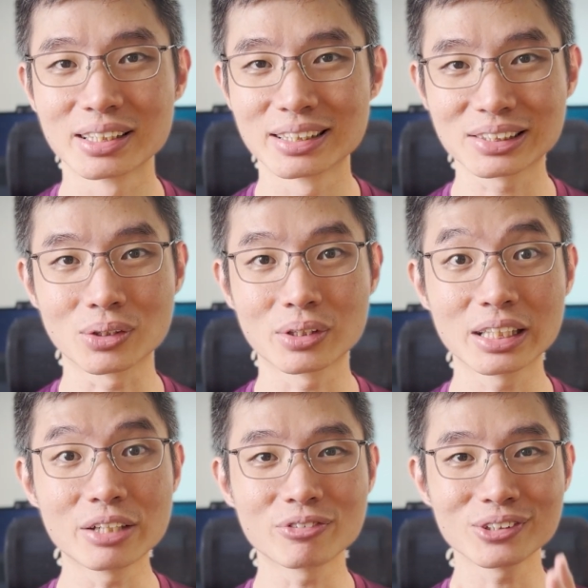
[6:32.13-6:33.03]
So
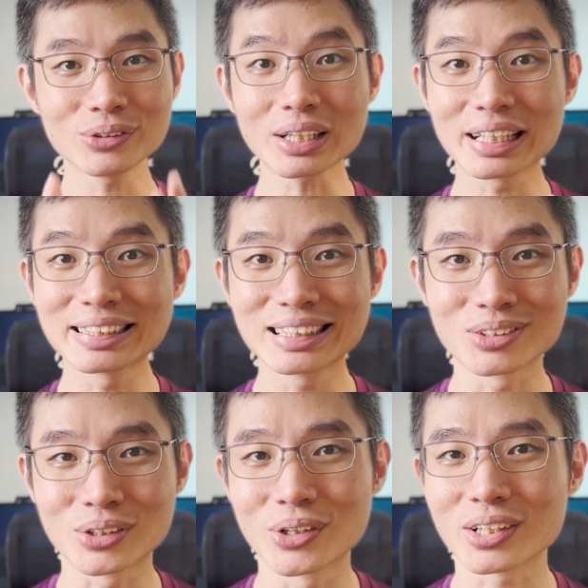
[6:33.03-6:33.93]
if you are lazy to
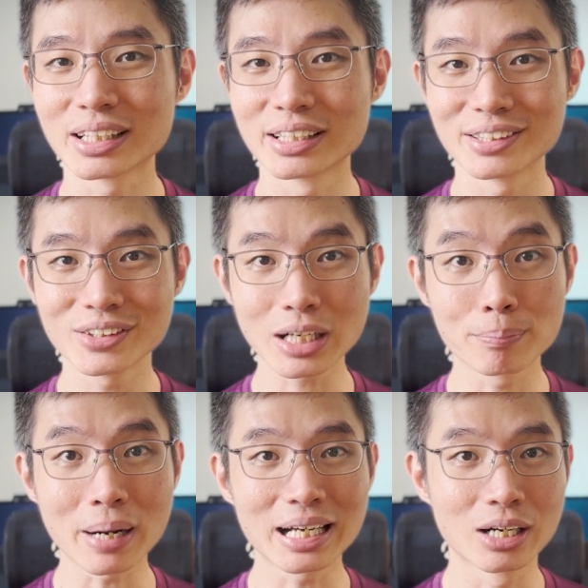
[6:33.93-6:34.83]
cook, you can
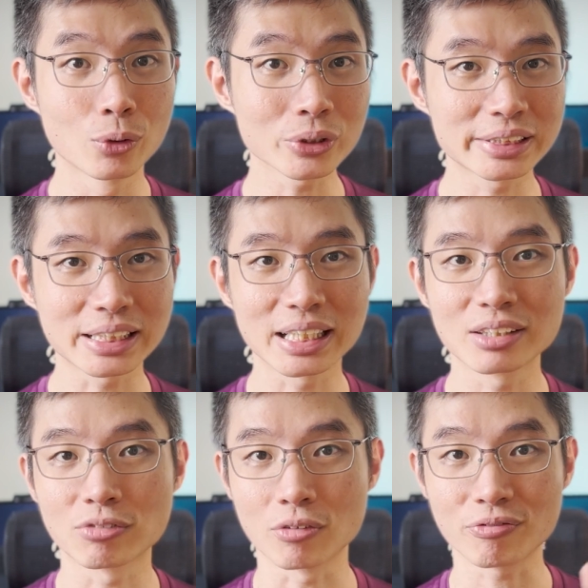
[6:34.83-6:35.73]
buy a roast
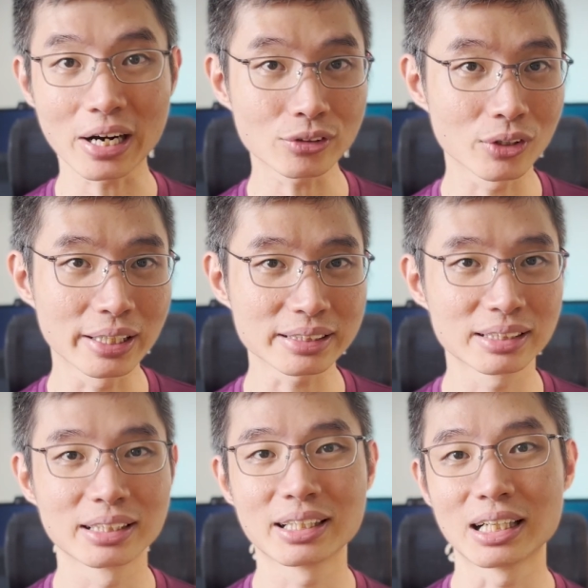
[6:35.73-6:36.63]
chicken for $5,
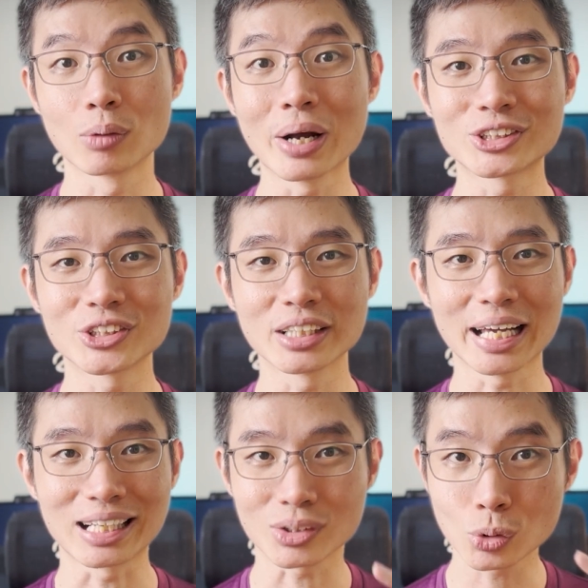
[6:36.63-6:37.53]
a veggie
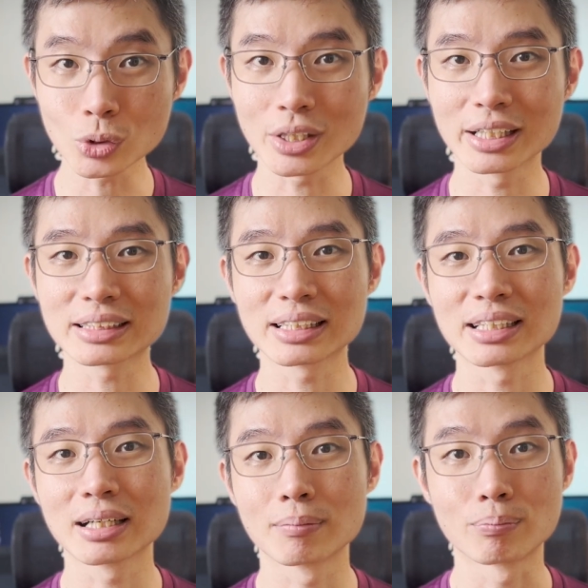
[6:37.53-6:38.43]
at $2,
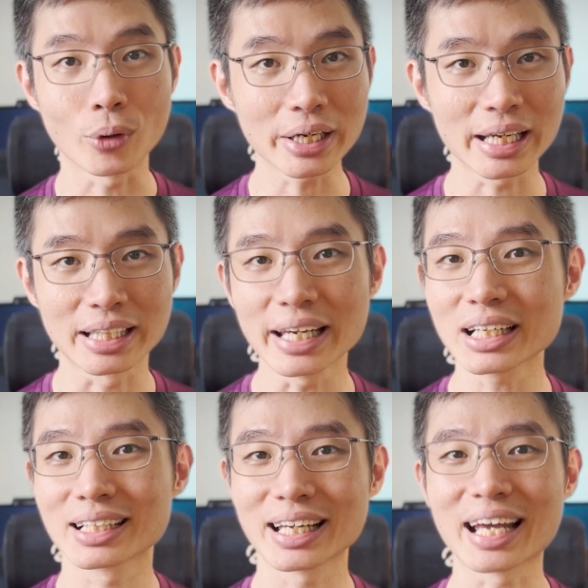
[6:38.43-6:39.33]
boil an
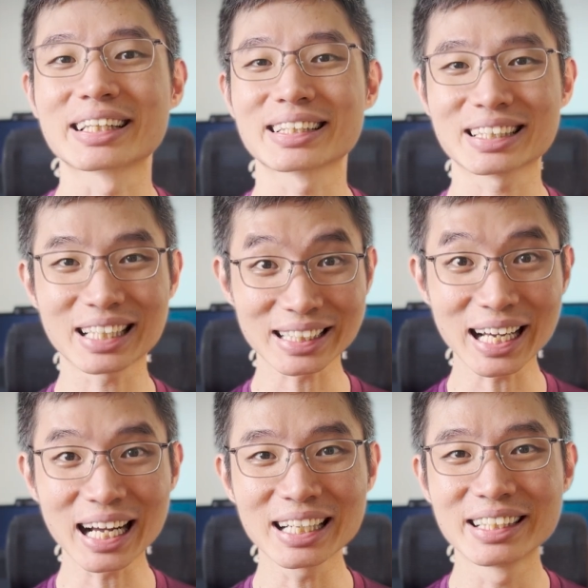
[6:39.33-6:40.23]
egg, and
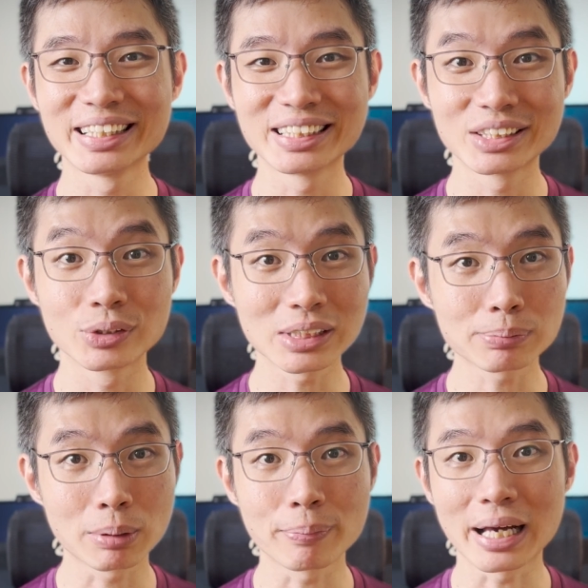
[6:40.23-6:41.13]
ta-da! You just
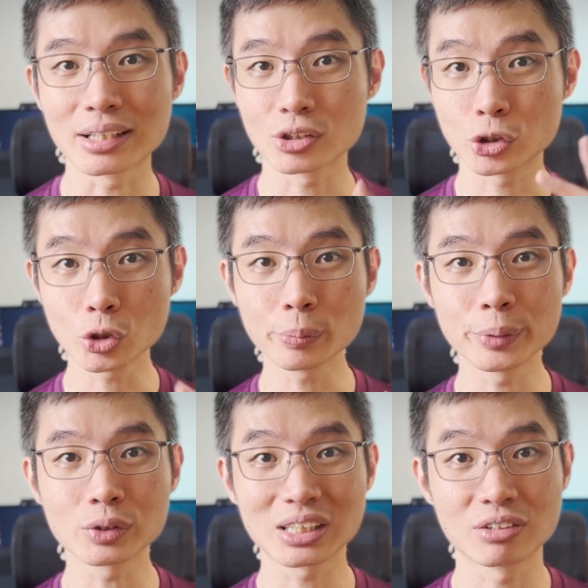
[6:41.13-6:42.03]
prepare two
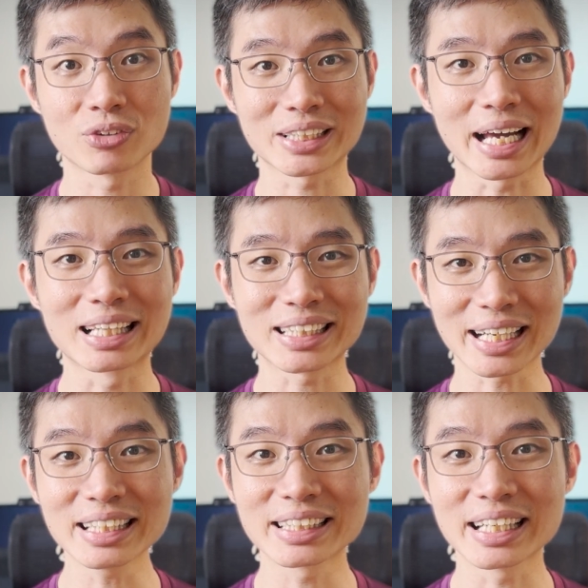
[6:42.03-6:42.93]
meals for the
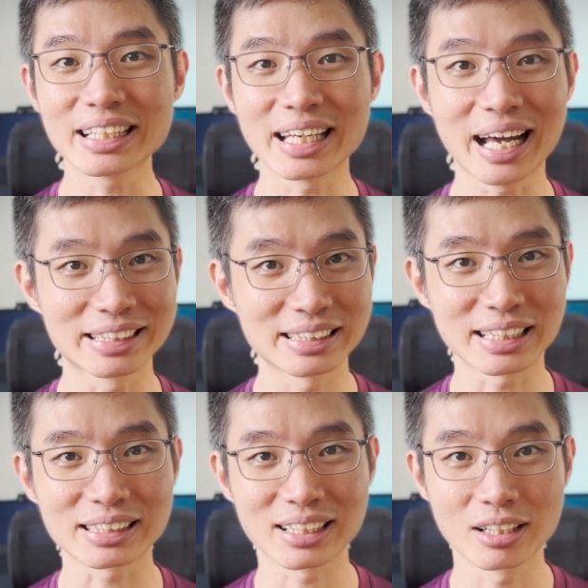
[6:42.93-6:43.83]
entire day at
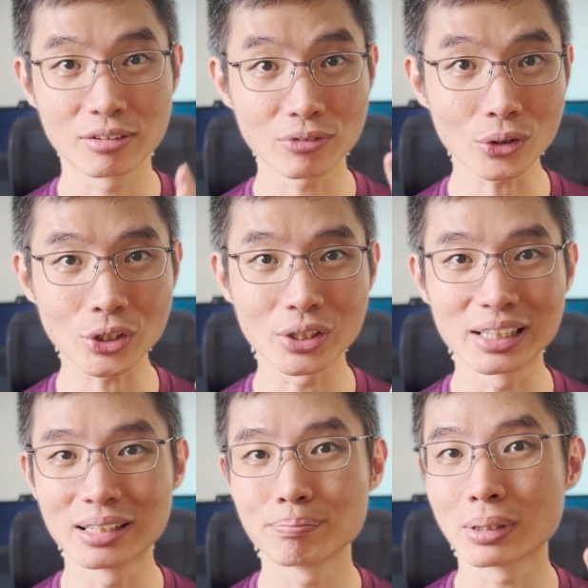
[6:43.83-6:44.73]
just
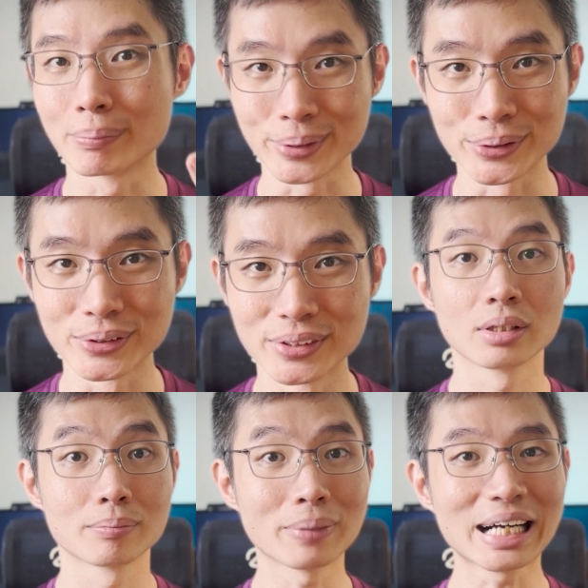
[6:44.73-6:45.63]
$4 per meal.
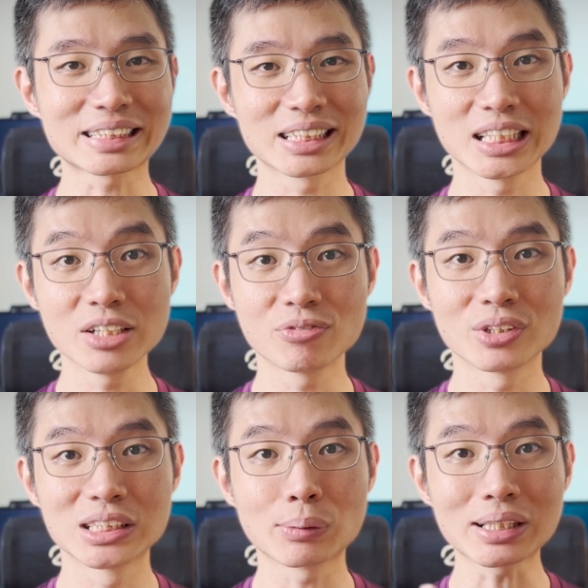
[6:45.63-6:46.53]
But if
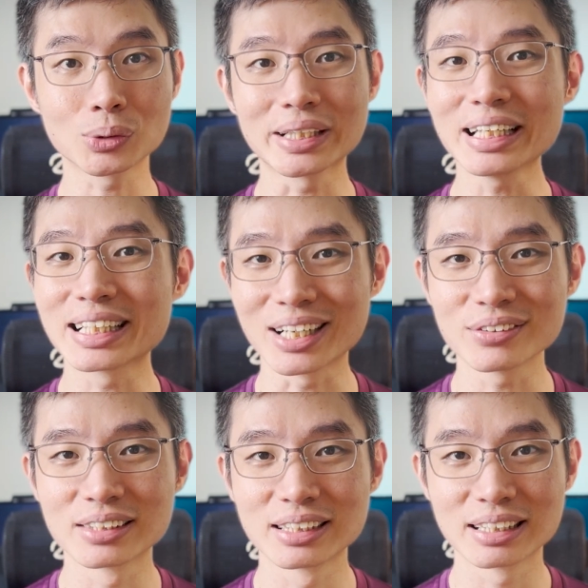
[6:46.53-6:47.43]
you want to eat
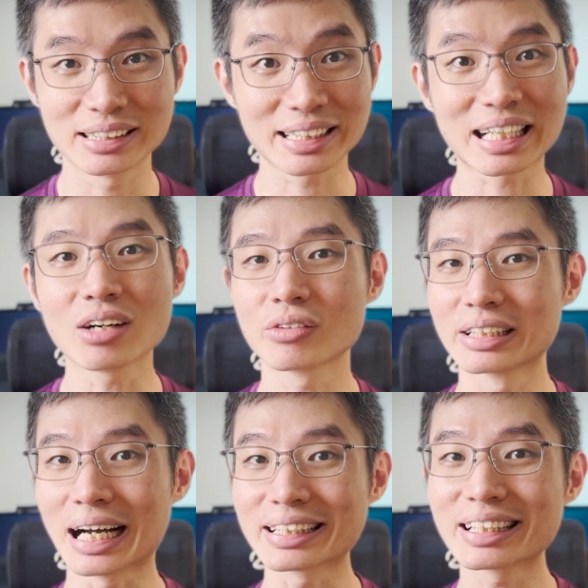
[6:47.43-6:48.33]
out, check out
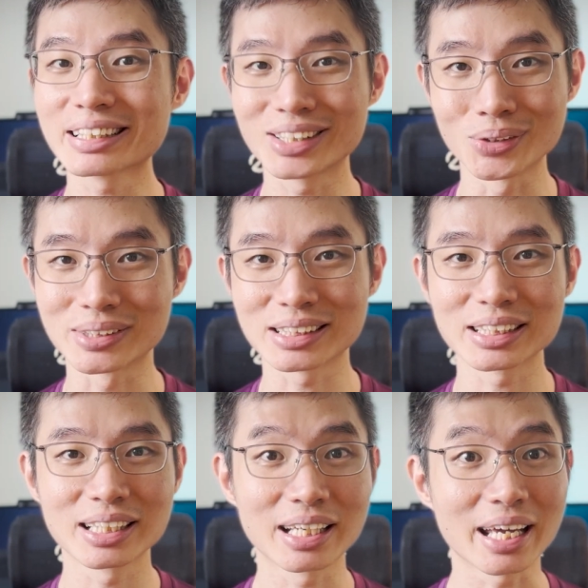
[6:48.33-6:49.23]
dining deals.
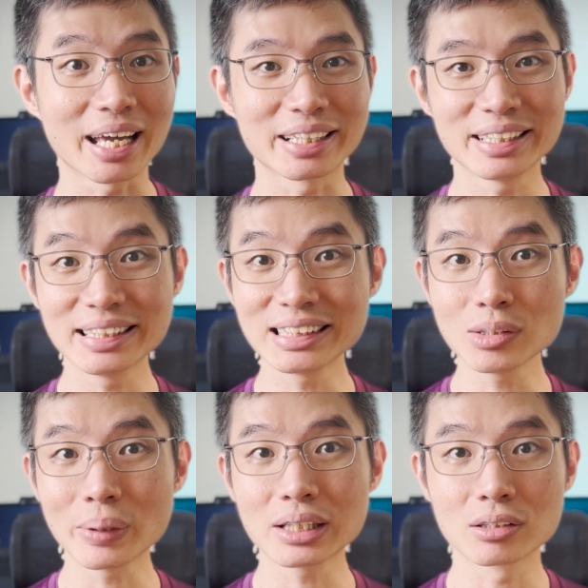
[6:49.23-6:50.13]
An
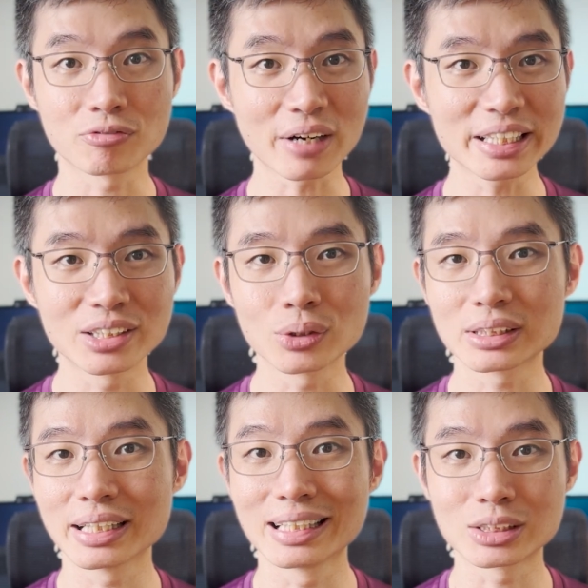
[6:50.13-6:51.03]
easy way to find deals
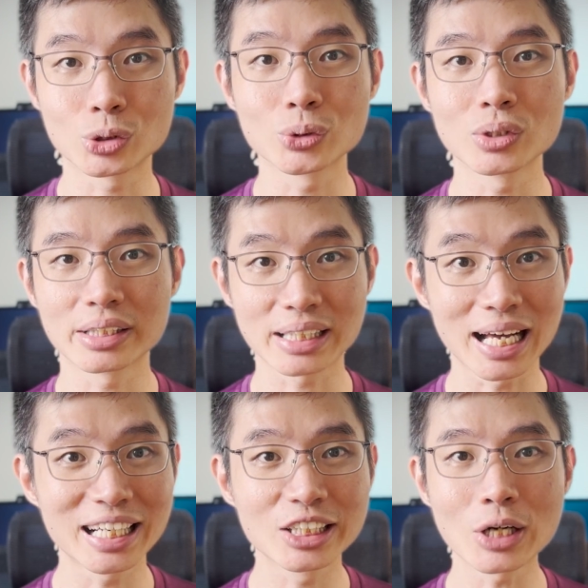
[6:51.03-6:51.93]
is through
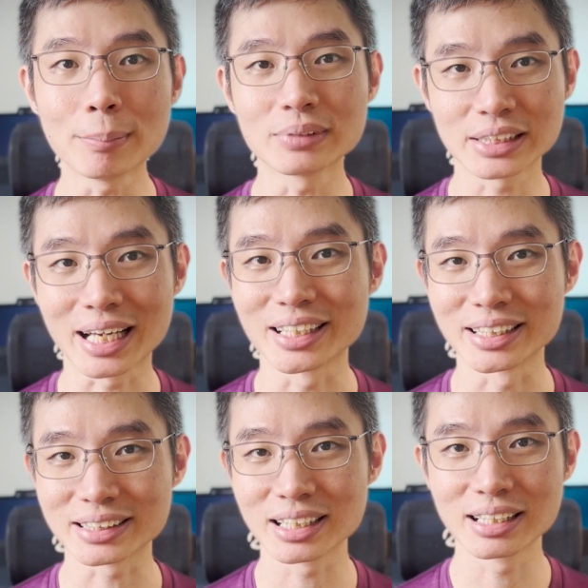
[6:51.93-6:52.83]
Telegram channels,